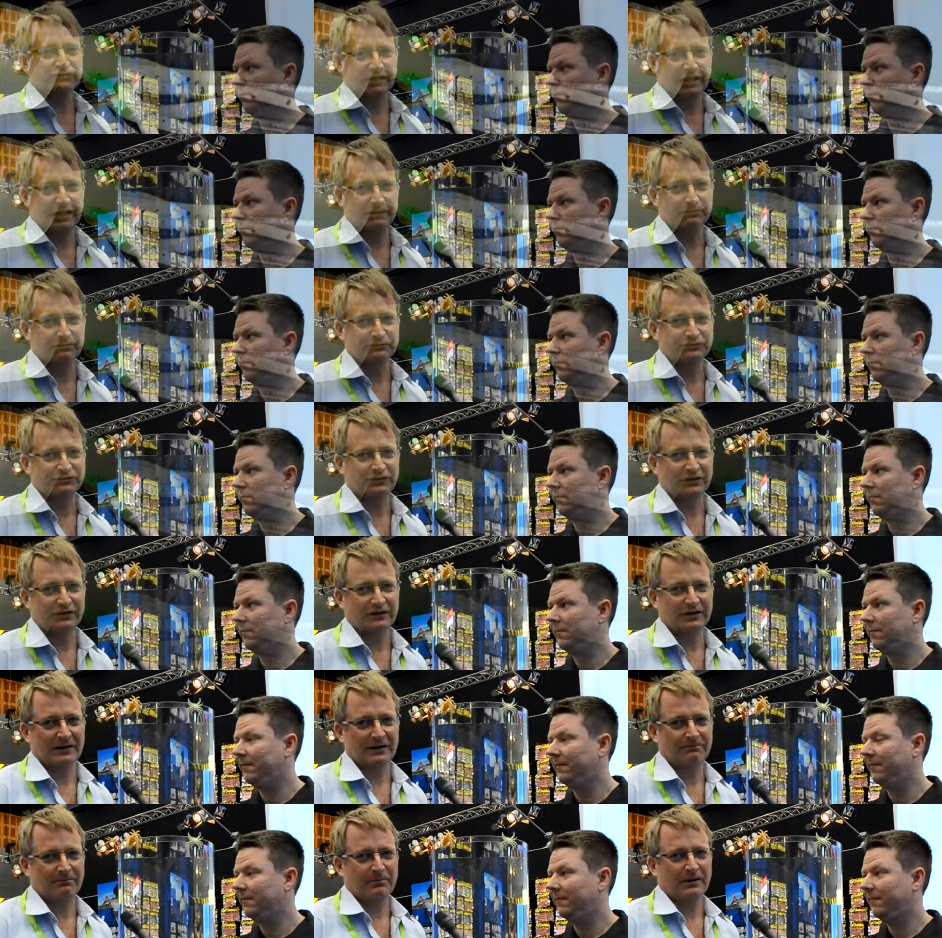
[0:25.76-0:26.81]
Speaker 1: samples turned
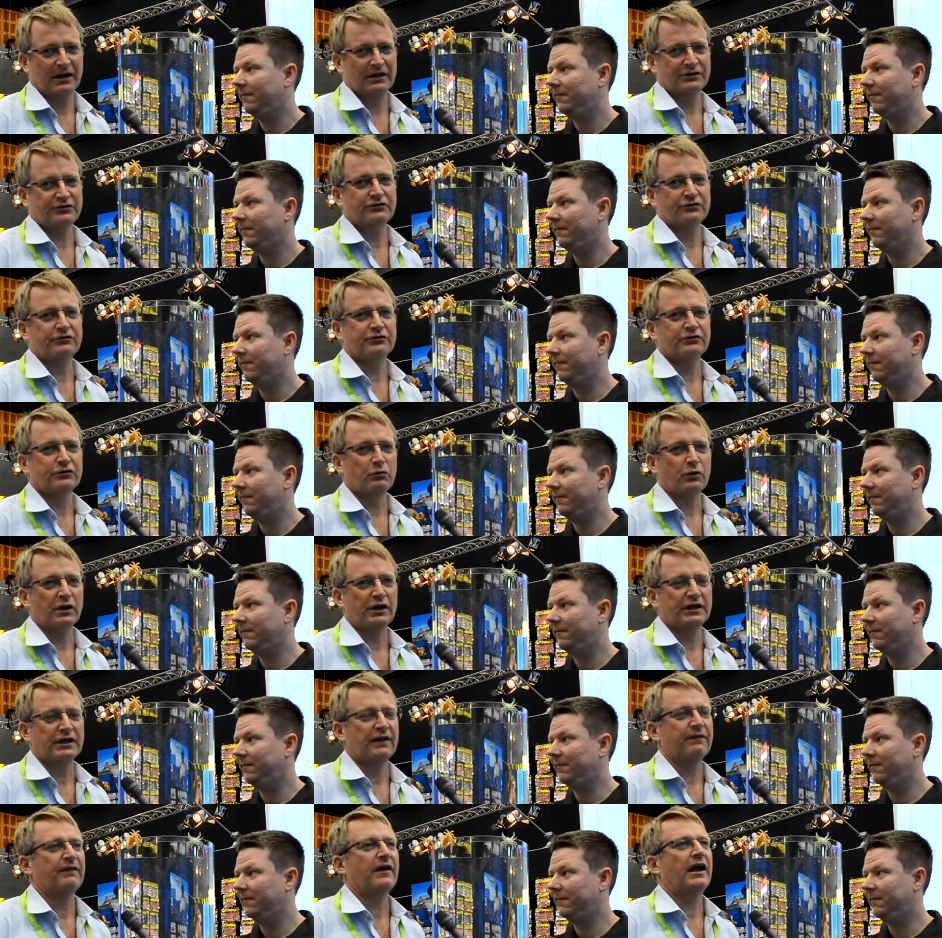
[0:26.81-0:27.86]
up uh, during the week
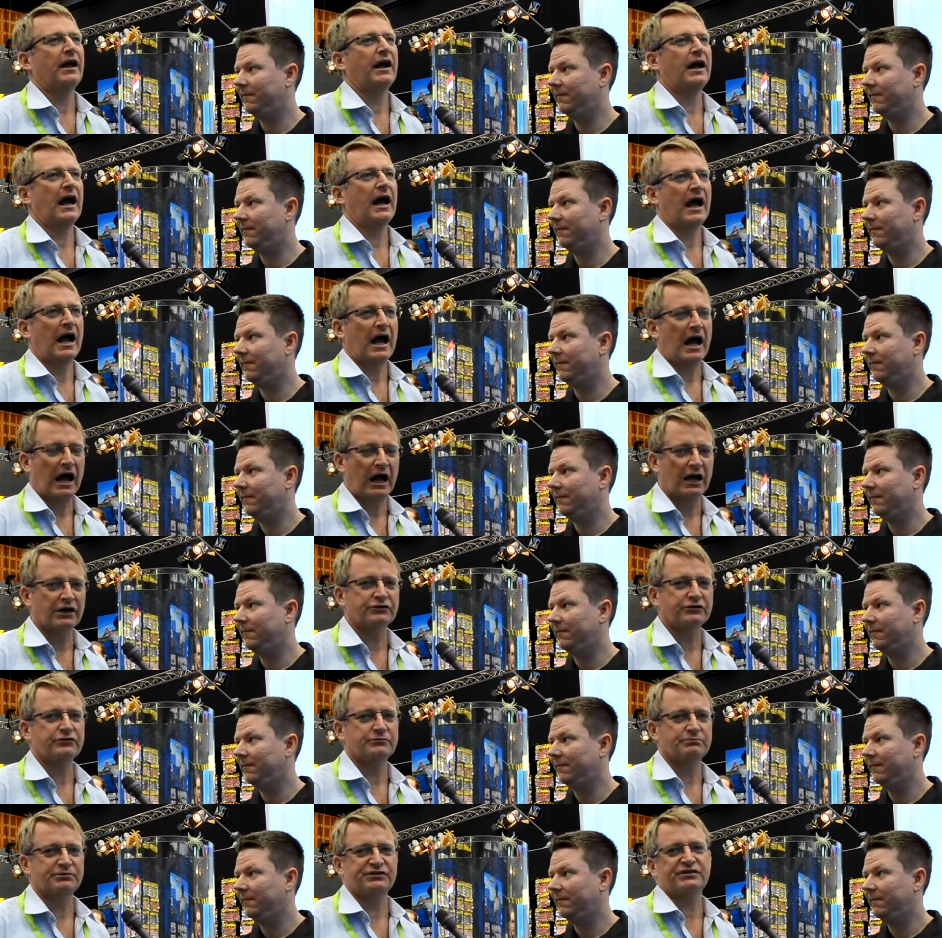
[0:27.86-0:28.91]
and they are
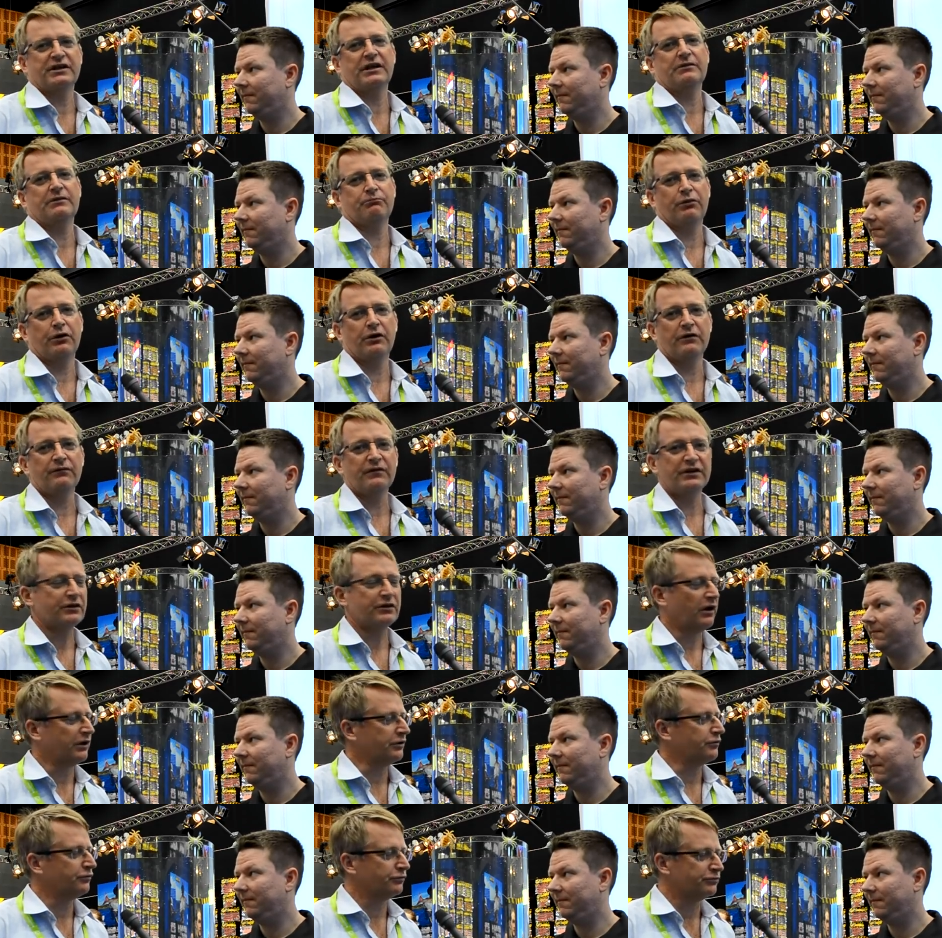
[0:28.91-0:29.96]
100% perfect.
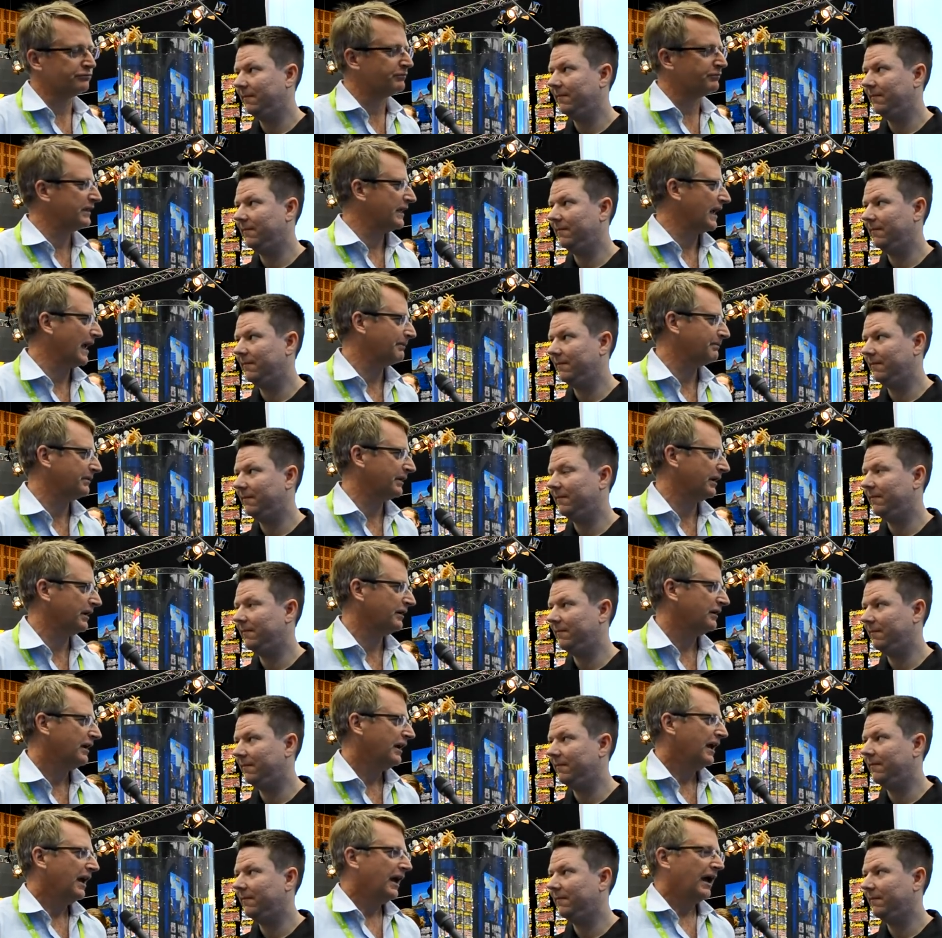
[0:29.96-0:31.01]
I couldn't be happier.
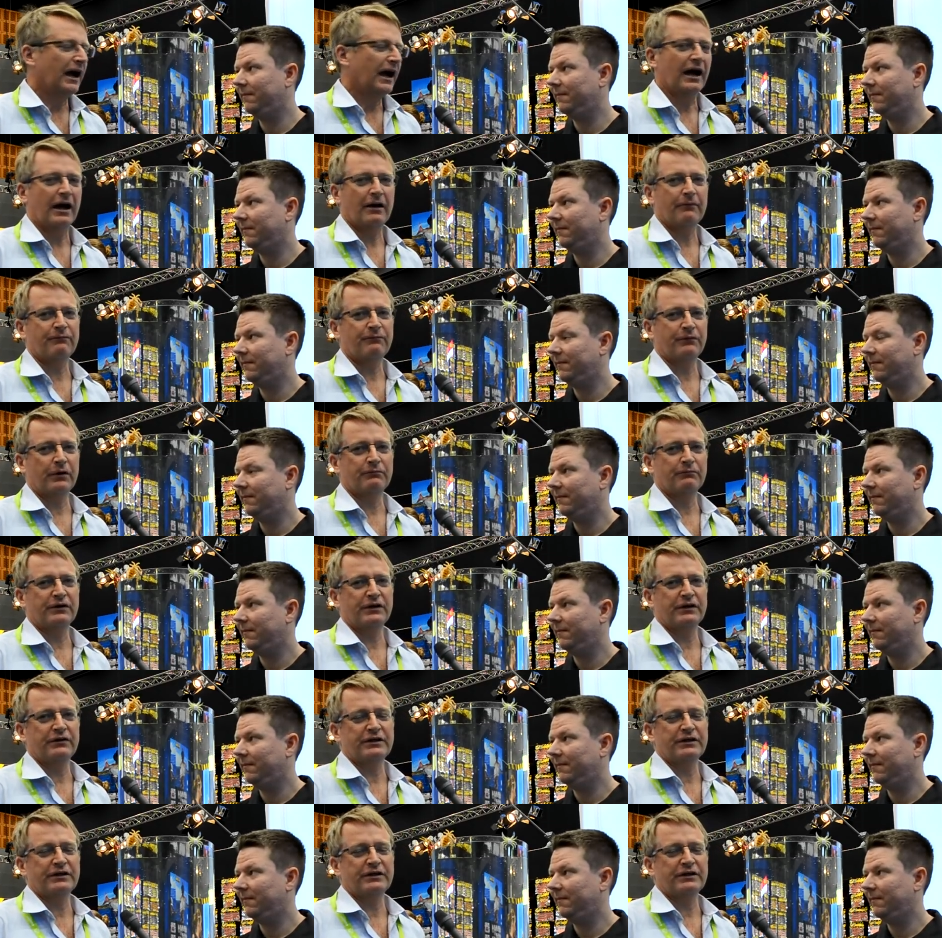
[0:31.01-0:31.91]
Um, from the